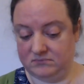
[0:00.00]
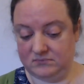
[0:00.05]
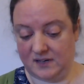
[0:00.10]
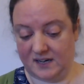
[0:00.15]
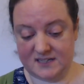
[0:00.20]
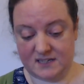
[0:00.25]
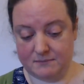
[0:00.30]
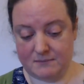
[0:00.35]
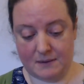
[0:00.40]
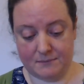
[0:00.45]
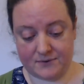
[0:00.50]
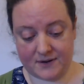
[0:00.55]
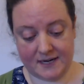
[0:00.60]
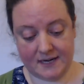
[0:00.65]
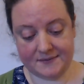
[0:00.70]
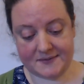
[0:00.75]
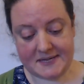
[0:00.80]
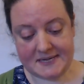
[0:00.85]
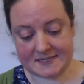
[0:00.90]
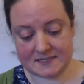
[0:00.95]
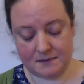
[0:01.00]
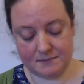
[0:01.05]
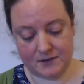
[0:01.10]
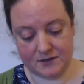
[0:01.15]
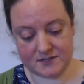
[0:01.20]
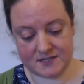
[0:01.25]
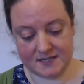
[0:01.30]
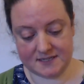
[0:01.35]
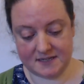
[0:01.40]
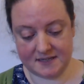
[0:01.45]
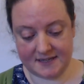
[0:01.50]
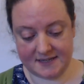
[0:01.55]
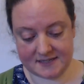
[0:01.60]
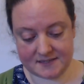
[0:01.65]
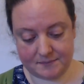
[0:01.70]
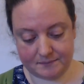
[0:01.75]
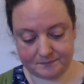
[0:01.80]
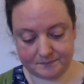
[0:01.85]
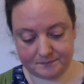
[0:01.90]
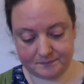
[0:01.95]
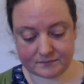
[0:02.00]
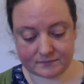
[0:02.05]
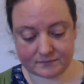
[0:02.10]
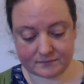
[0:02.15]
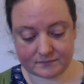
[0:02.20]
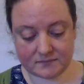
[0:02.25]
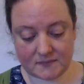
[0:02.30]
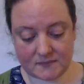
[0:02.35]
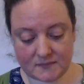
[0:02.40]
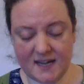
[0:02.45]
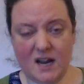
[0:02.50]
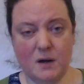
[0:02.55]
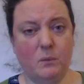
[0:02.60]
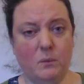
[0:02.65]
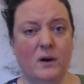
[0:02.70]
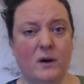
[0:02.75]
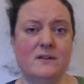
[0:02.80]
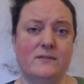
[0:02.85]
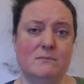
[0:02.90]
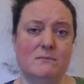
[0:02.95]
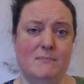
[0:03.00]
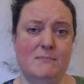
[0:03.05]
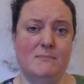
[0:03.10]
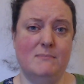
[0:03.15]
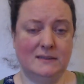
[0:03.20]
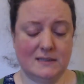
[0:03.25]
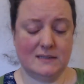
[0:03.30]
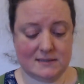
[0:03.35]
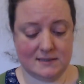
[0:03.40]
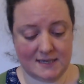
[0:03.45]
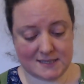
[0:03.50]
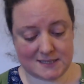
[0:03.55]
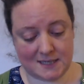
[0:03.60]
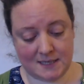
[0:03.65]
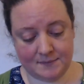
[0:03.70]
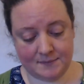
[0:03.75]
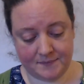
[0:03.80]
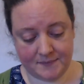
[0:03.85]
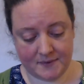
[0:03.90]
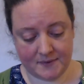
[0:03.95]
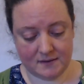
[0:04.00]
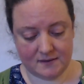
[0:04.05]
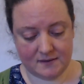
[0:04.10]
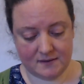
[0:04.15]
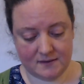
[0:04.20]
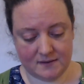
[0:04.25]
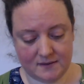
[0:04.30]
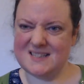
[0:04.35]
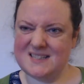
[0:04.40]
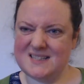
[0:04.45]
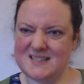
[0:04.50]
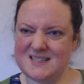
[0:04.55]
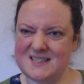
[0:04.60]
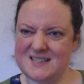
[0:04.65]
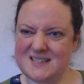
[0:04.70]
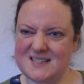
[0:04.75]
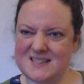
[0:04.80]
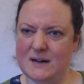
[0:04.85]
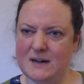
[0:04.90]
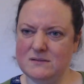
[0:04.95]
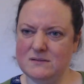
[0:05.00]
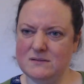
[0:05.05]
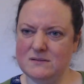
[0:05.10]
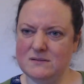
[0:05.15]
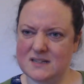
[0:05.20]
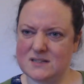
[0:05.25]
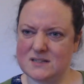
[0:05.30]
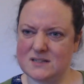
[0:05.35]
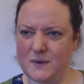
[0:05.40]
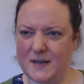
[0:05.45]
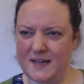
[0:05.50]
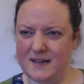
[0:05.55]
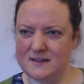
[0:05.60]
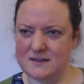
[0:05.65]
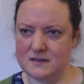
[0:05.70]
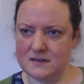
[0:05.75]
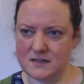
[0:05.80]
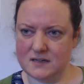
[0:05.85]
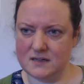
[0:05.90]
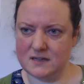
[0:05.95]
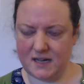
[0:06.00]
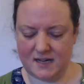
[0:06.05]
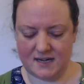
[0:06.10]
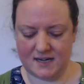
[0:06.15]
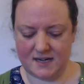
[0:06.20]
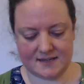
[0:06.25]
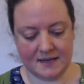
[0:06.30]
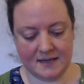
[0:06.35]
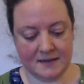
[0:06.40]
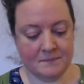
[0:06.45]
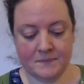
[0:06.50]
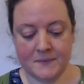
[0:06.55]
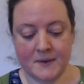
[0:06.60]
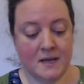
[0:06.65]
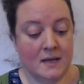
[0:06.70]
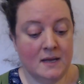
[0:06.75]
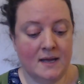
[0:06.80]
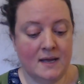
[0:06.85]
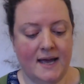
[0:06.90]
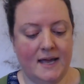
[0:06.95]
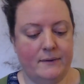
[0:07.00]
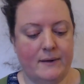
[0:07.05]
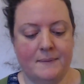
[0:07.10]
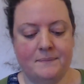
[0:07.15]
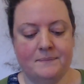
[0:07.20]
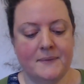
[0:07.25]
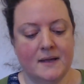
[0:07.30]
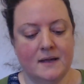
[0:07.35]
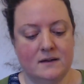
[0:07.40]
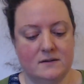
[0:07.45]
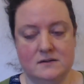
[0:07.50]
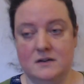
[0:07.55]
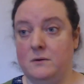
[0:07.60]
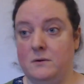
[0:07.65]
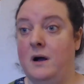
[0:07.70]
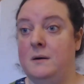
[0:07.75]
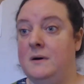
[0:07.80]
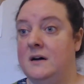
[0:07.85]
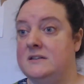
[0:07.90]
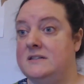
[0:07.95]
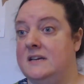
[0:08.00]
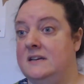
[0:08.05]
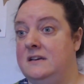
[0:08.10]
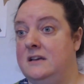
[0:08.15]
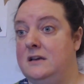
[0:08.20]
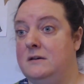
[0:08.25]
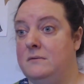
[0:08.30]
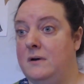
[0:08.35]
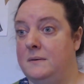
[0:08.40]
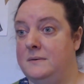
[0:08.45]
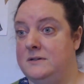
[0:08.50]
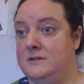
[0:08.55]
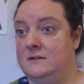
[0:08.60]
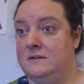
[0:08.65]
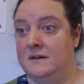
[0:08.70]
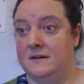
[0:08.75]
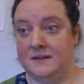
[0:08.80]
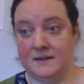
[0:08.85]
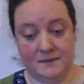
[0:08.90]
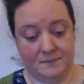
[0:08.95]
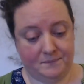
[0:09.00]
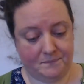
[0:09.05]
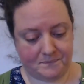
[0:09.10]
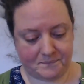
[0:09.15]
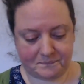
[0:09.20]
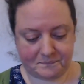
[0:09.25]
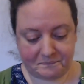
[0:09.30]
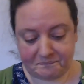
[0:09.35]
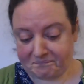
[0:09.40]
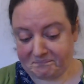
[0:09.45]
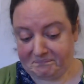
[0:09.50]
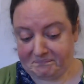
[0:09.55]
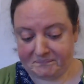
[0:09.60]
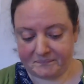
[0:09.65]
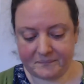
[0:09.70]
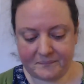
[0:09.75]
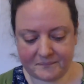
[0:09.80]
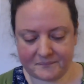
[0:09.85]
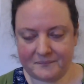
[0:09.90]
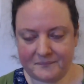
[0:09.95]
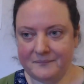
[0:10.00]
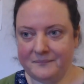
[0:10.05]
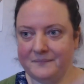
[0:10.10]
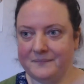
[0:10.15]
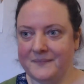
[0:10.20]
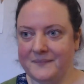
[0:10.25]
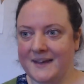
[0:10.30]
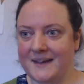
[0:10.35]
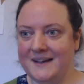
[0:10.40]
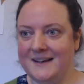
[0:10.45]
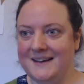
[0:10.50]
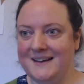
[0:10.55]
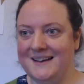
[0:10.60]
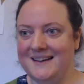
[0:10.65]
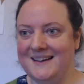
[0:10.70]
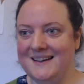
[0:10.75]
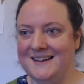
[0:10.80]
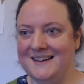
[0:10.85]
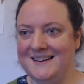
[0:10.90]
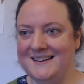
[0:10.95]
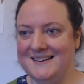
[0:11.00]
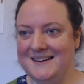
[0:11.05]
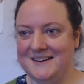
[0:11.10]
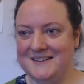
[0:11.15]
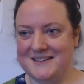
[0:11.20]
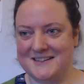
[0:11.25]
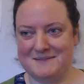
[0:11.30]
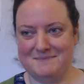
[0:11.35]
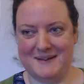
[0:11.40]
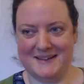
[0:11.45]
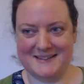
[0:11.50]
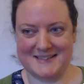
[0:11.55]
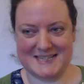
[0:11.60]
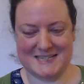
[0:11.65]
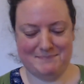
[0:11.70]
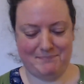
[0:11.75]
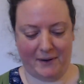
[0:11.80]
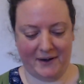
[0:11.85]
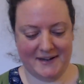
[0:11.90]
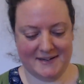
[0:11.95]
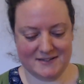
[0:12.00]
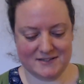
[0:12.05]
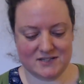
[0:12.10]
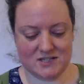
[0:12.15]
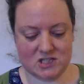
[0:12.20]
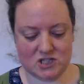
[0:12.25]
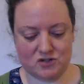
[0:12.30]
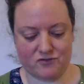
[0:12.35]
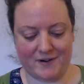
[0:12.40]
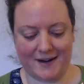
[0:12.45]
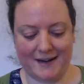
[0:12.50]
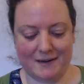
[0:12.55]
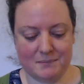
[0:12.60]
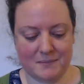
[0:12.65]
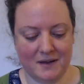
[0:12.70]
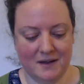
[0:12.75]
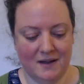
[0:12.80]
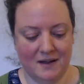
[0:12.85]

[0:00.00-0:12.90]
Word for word: I don't remember any of these. I'm useless at this. I know one of them melts and that's it. Is it silk that melts? It does a weird curly thing. Anyway, don't know why I'm asking you. Why would you know that? Does it make the spider scream? No, it doesn't make the spiders scream.